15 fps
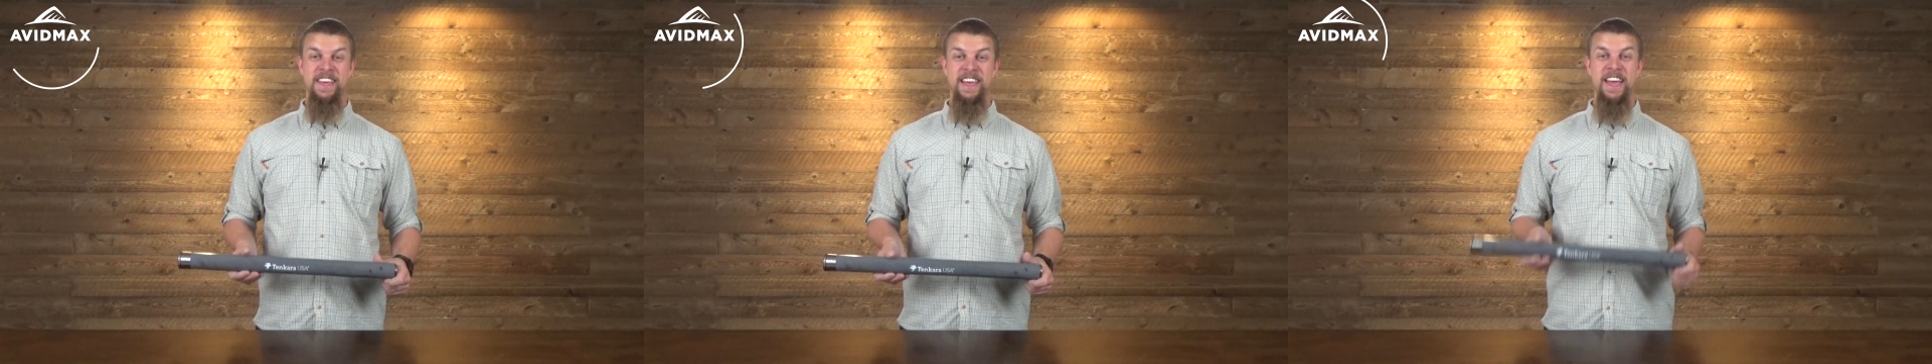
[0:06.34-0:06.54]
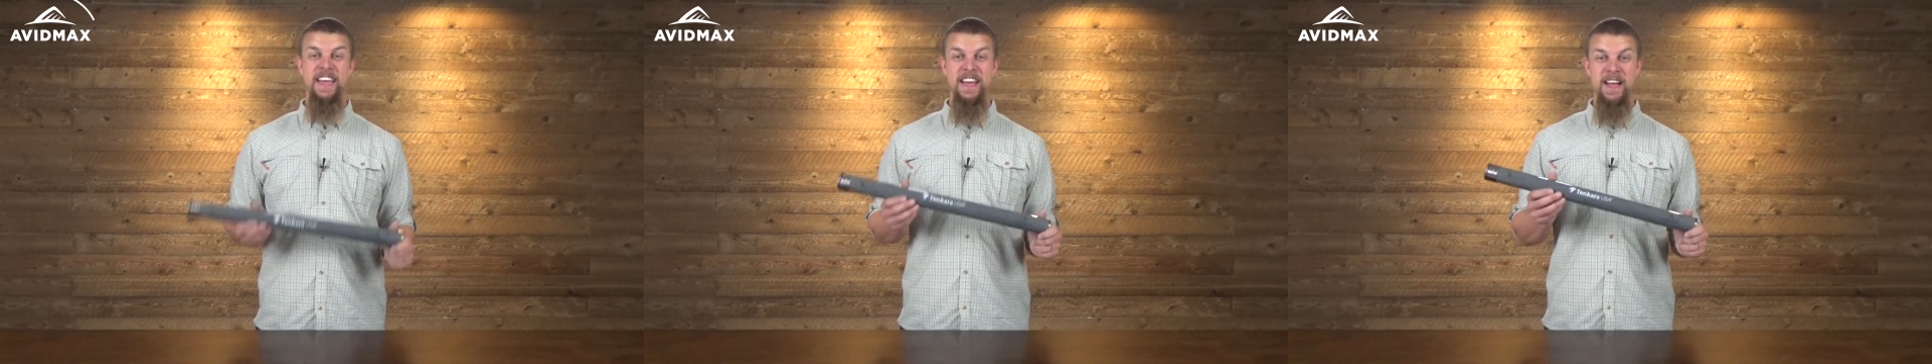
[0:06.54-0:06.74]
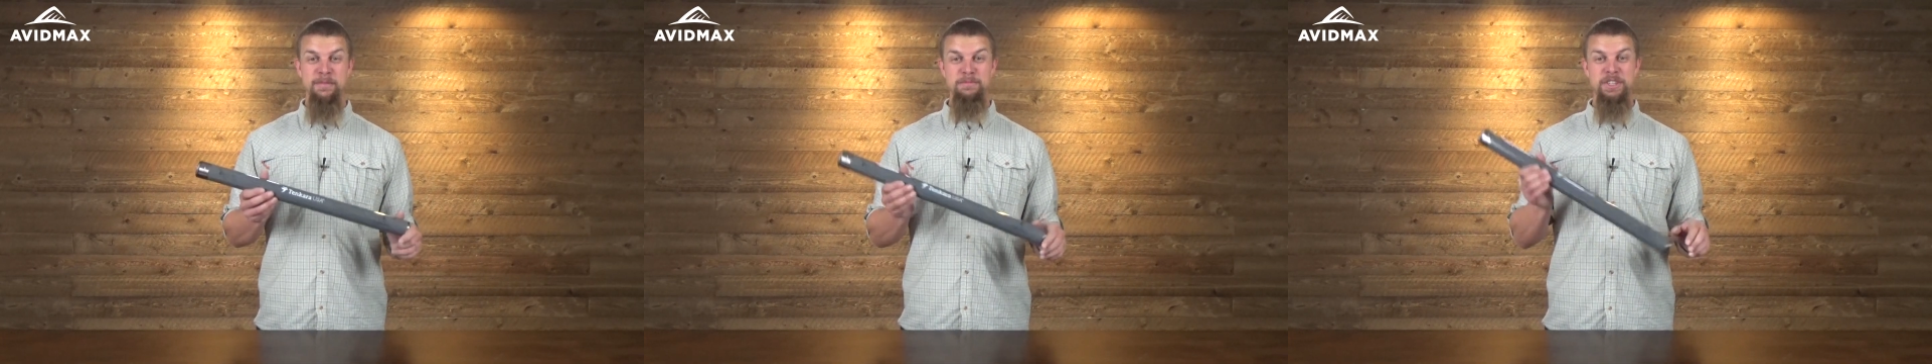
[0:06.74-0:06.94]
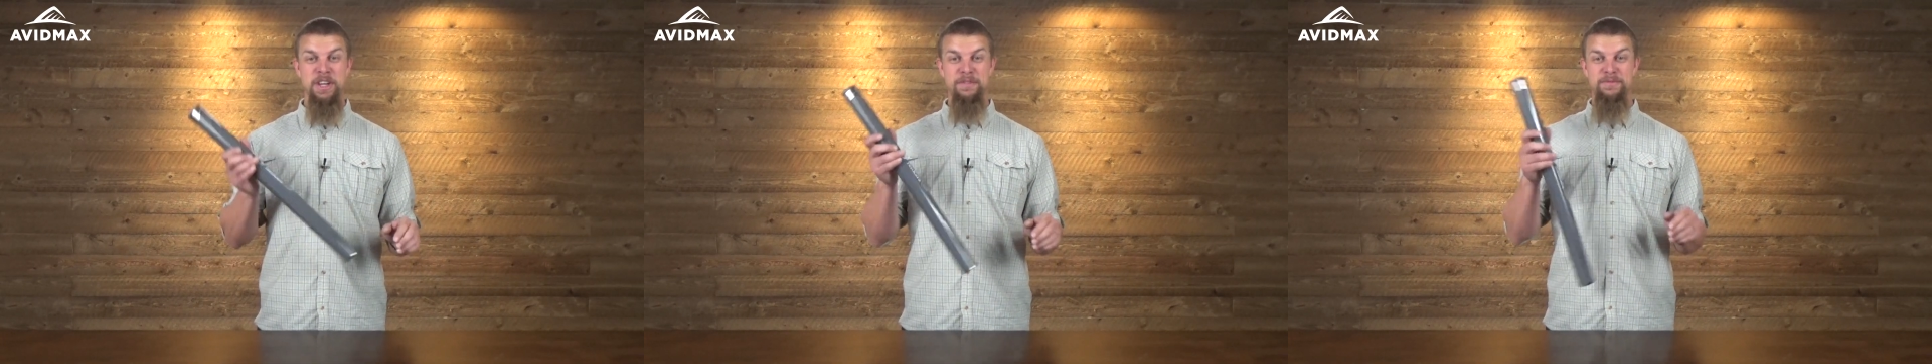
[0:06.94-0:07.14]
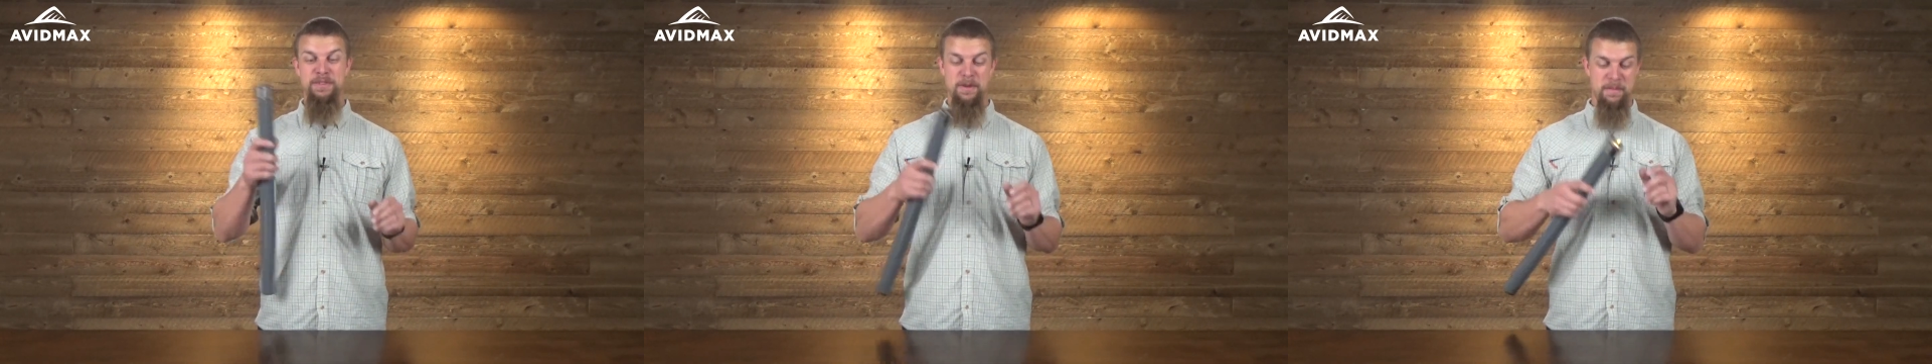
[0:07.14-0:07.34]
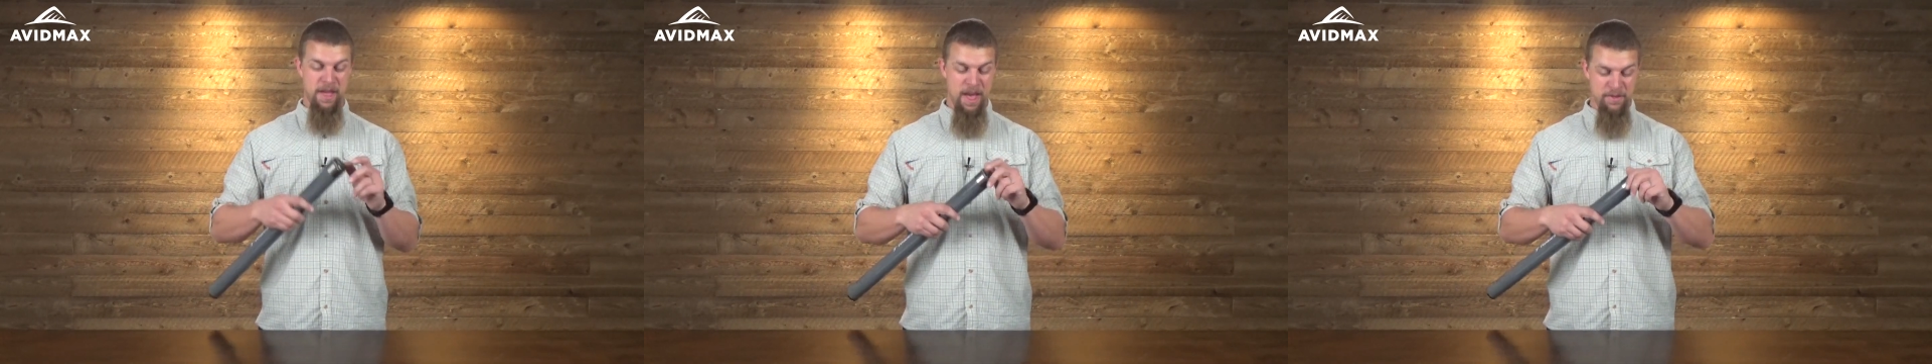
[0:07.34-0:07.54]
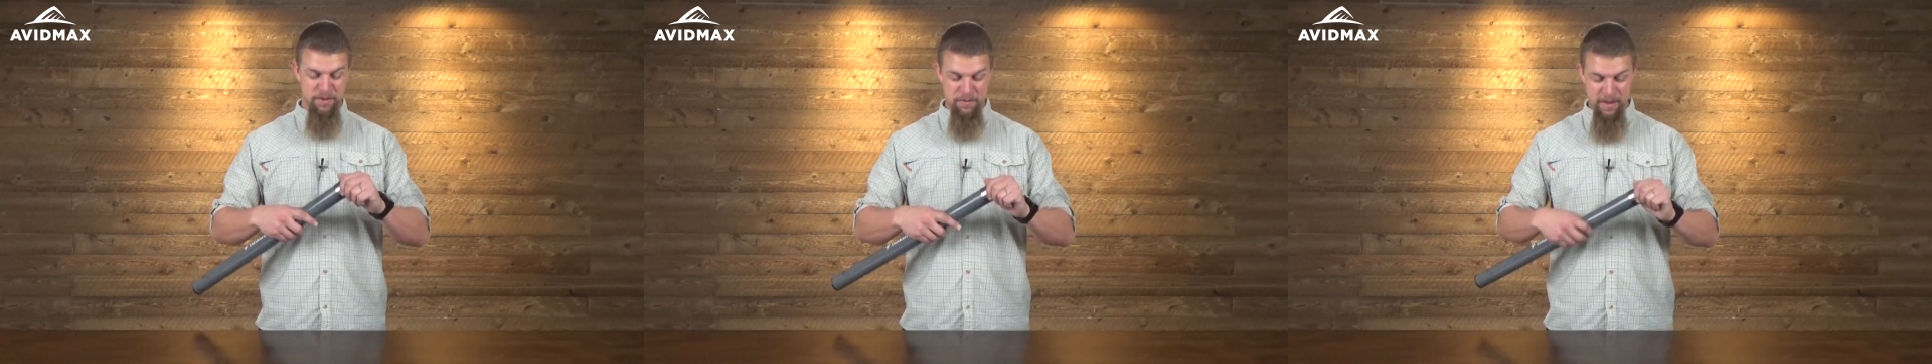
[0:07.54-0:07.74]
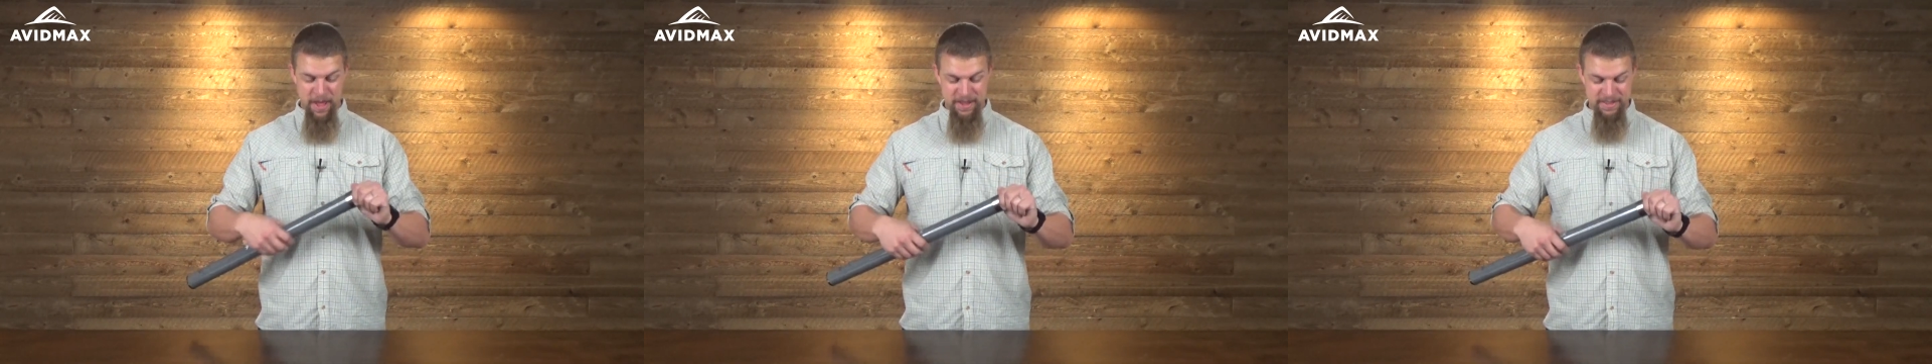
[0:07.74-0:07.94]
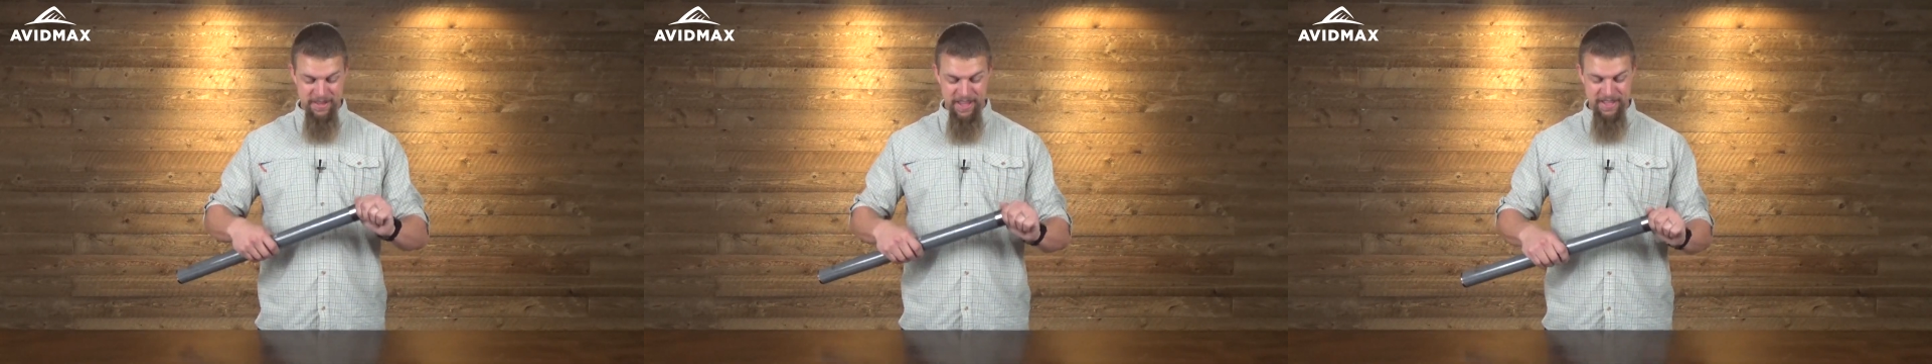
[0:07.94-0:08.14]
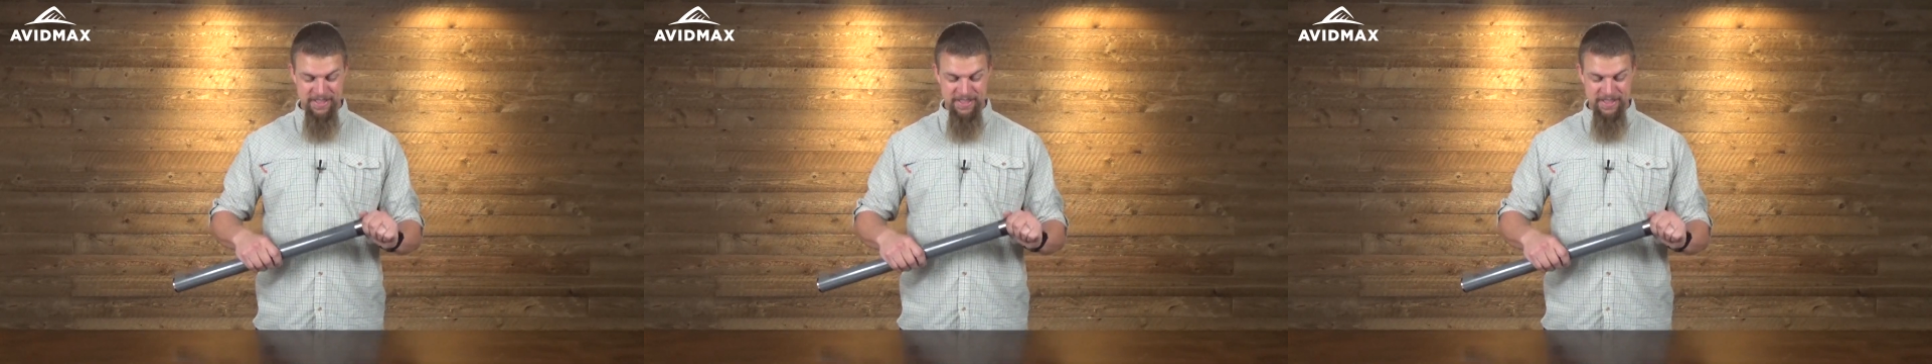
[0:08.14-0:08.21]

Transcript: Hey, I'm Jeff from AvidMax,